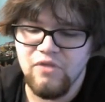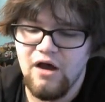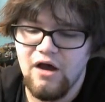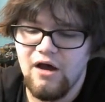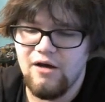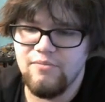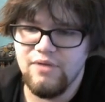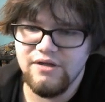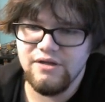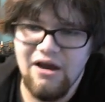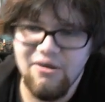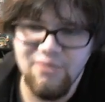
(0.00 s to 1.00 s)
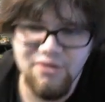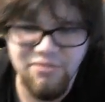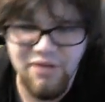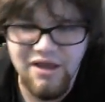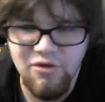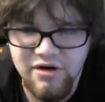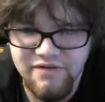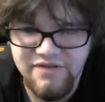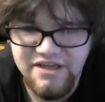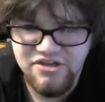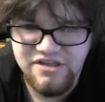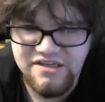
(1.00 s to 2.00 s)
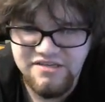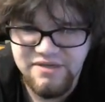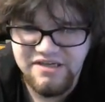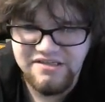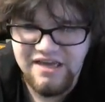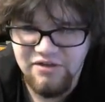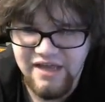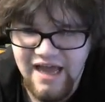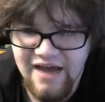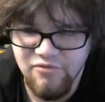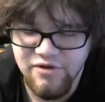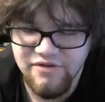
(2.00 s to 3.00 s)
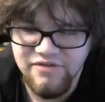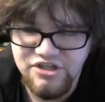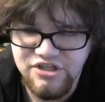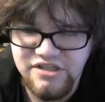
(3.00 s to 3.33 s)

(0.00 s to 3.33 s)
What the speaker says: Now I'm only playing 1 of each of these because I only have 1 of each,